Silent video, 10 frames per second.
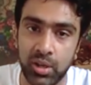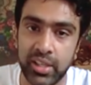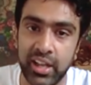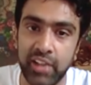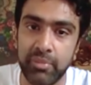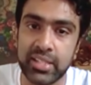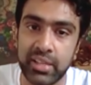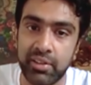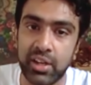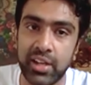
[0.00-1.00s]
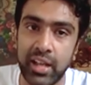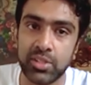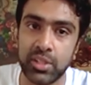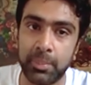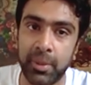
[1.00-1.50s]
There have been several times
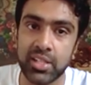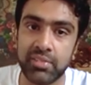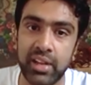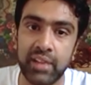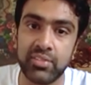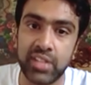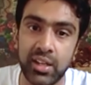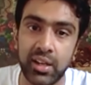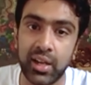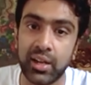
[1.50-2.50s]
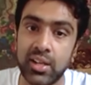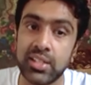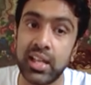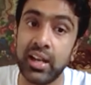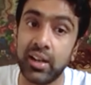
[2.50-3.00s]
in the past where I've seen cricketers
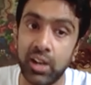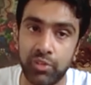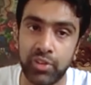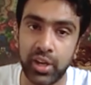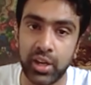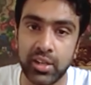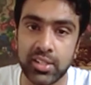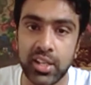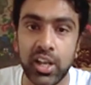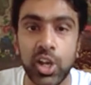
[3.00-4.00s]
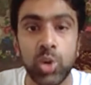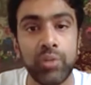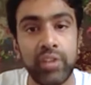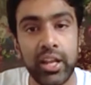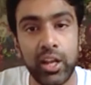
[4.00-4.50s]
and heard of cricketers who
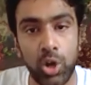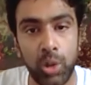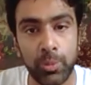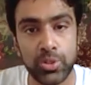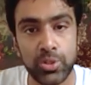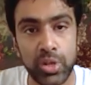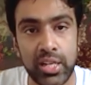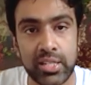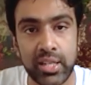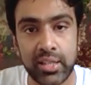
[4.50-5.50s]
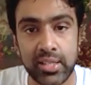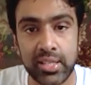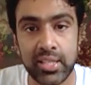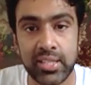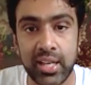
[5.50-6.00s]
have taken opportunities like this
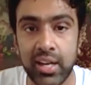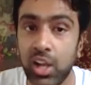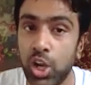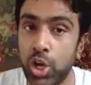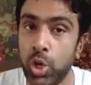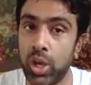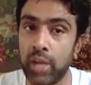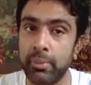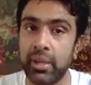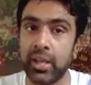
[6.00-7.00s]
and said, no, let me take